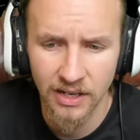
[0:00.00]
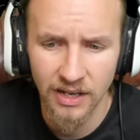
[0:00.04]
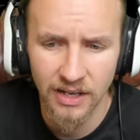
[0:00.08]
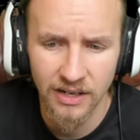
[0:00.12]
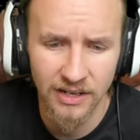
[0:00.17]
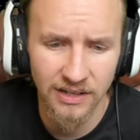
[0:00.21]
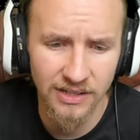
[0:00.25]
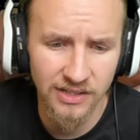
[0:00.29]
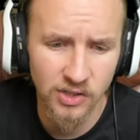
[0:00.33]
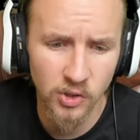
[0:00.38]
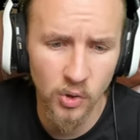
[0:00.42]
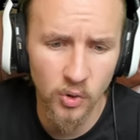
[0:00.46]
Now
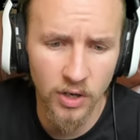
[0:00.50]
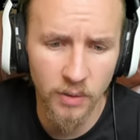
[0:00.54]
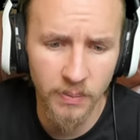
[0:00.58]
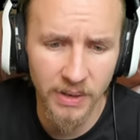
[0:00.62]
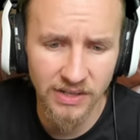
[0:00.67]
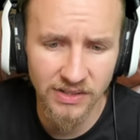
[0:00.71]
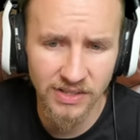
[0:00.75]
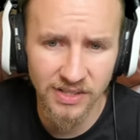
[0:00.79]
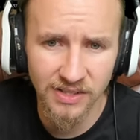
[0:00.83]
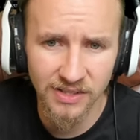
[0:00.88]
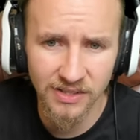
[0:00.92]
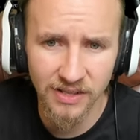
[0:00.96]
let's talk
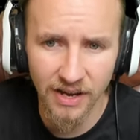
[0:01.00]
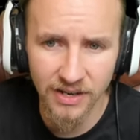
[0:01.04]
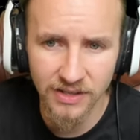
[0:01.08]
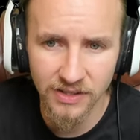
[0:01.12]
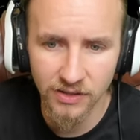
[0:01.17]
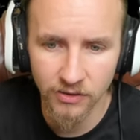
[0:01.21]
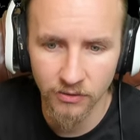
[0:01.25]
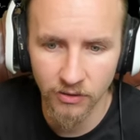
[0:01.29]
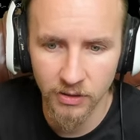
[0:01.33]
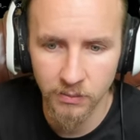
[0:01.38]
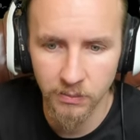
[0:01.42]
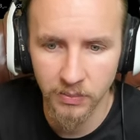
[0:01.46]
about side
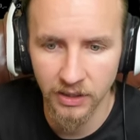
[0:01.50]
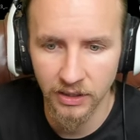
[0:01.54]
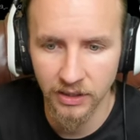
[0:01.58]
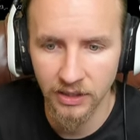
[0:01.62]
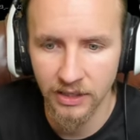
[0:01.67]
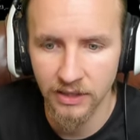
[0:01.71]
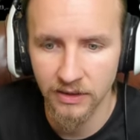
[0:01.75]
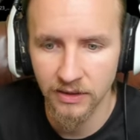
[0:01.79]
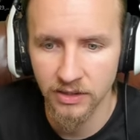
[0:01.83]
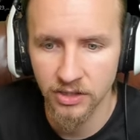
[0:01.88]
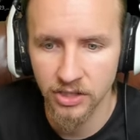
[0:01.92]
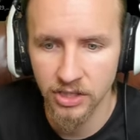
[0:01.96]
scraping
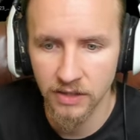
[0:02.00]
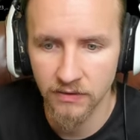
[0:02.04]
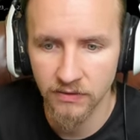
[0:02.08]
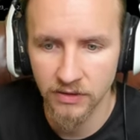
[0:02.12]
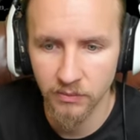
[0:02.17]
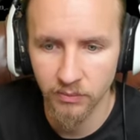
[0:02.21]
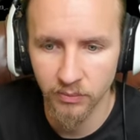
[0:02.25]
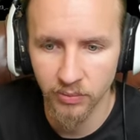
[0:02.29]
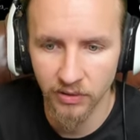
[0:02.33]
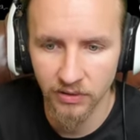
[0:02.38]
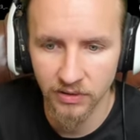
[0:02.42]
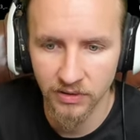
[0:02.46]
in the
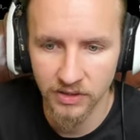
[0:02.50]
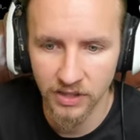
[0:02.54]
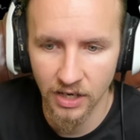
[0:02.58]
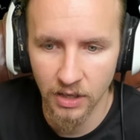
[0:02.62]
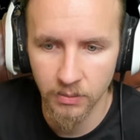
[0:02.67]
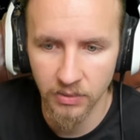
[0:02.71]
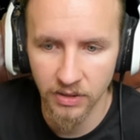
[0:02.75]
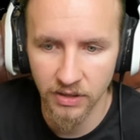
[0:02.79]
Chieftain prototype.